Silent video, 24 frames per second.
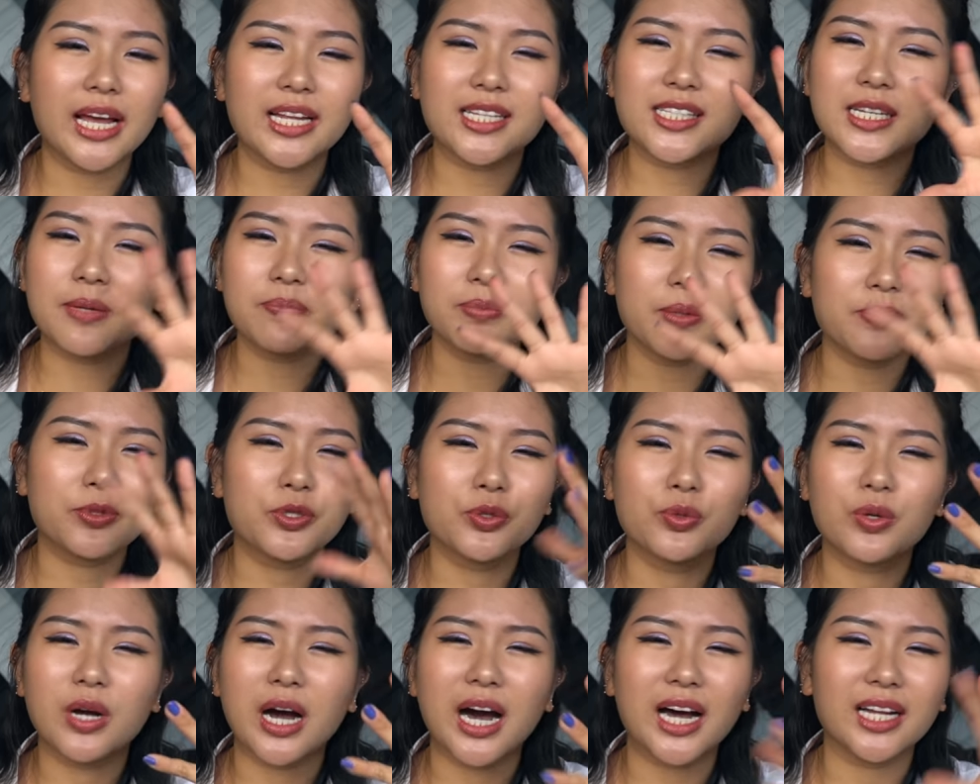And sometimes
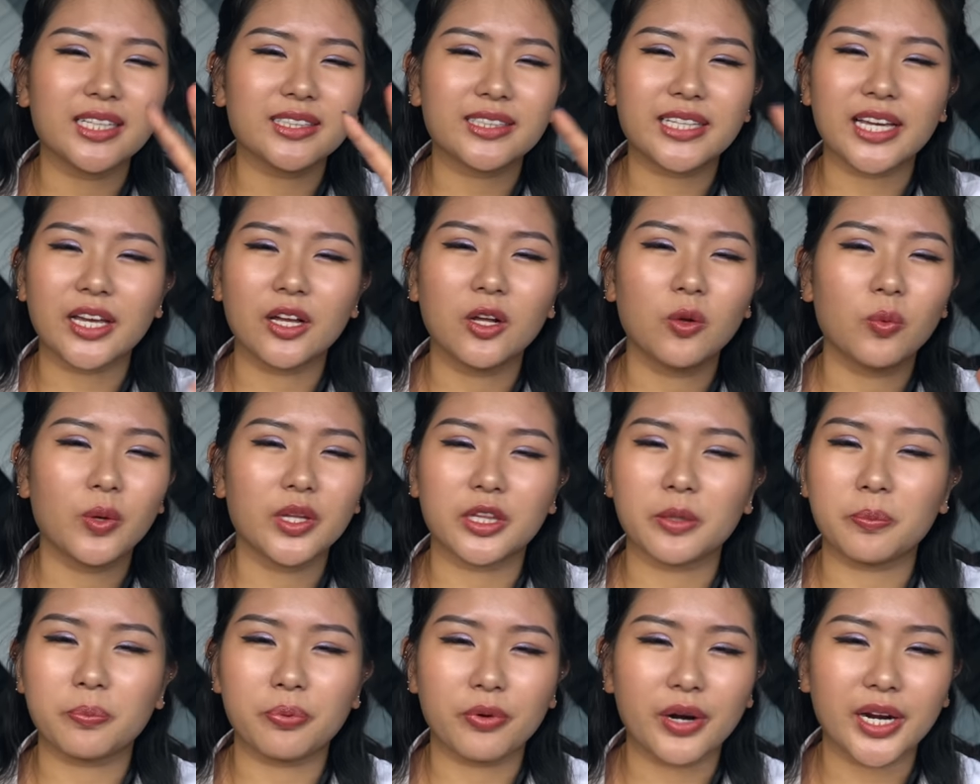you can't tell
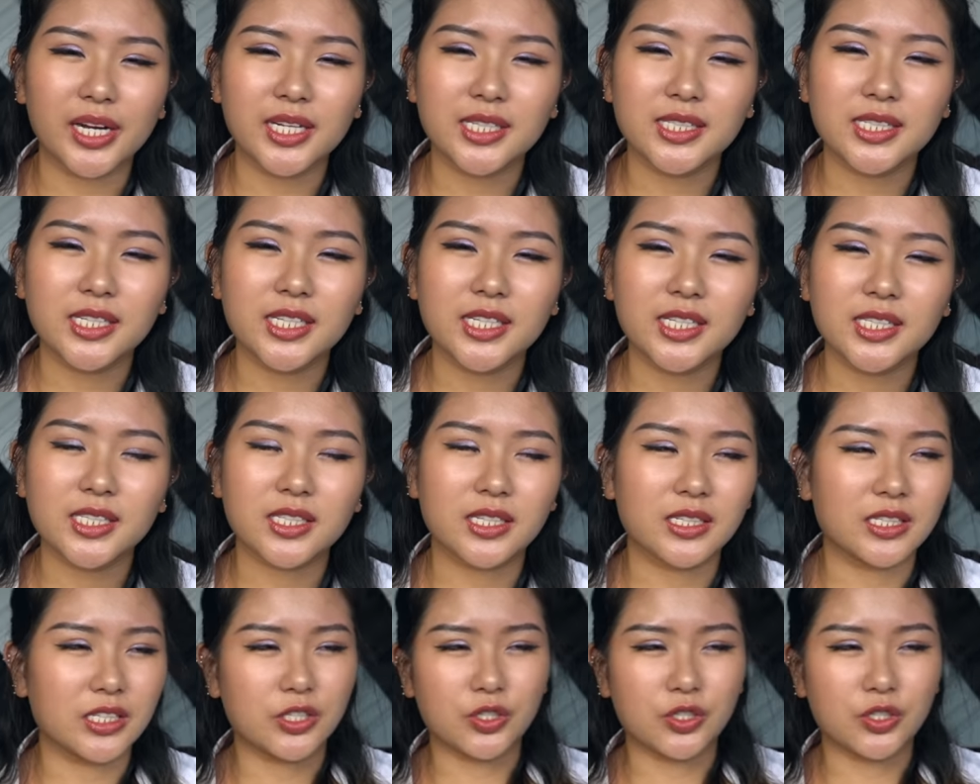what the price is because